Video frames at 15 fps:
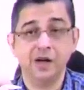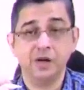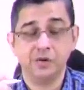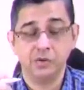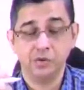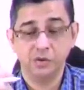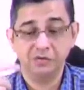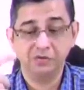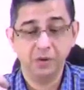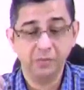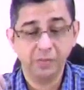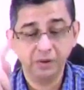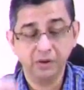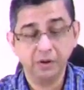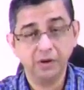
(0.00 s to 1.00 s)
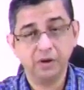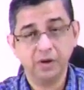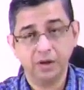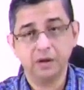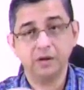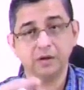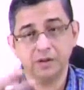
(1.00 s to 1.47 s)
So if a mother,
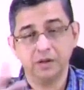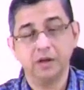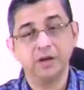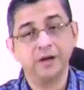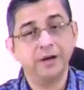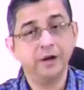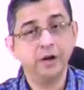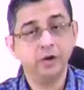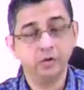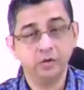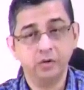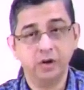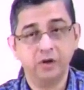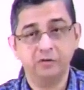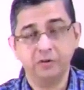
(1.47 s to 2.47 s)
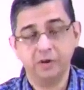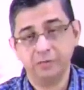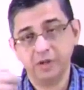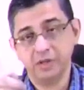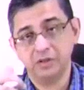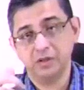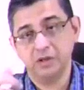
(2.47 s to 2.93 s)
like a young lady, of a
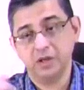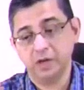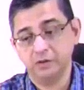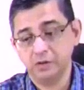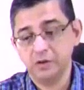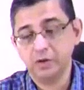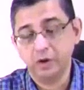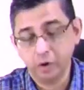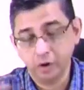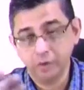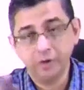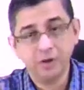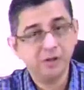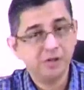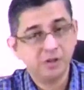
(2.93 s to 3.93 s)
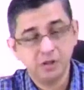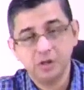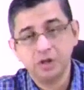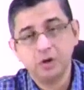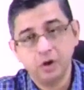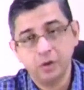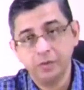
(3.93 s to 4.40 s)
myasthenia gravis, autoimmune diseases
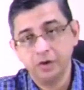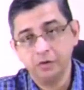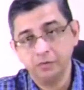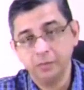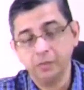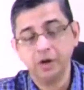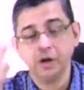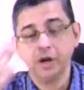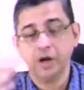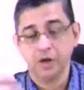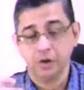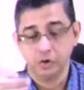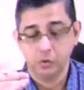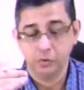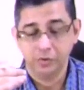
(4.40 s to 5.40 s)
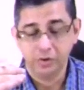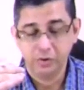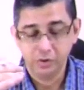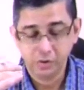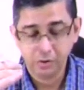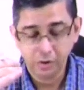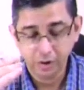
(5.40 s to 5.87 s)
are common in women. So when
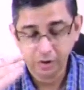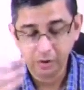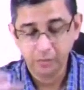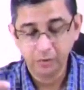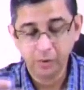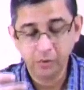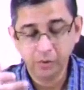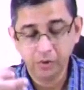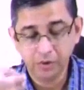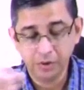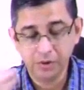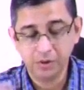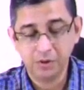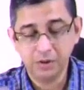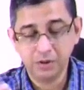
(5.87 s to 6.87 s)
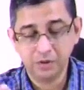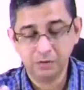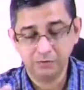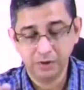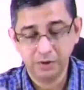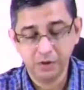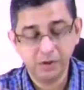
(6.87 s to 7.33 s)
this autoimmune disease,
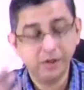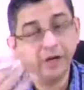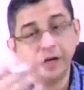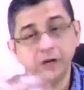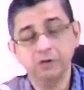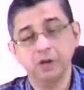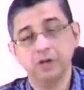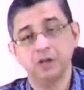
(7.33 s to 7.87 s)
when this lady will